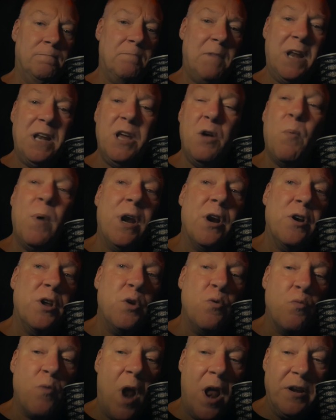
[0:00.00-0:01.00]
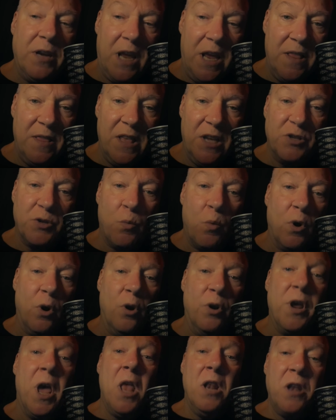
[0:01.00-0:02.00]
Anywhere you run in this
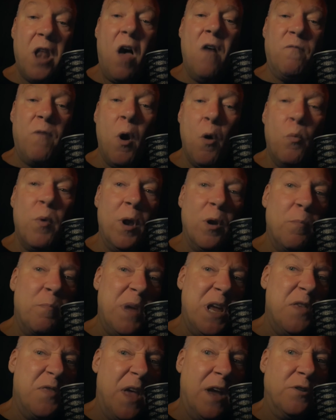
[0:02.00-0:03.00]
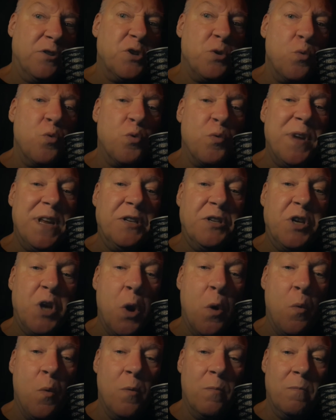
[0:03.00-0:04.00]
world, love will be there to greet you.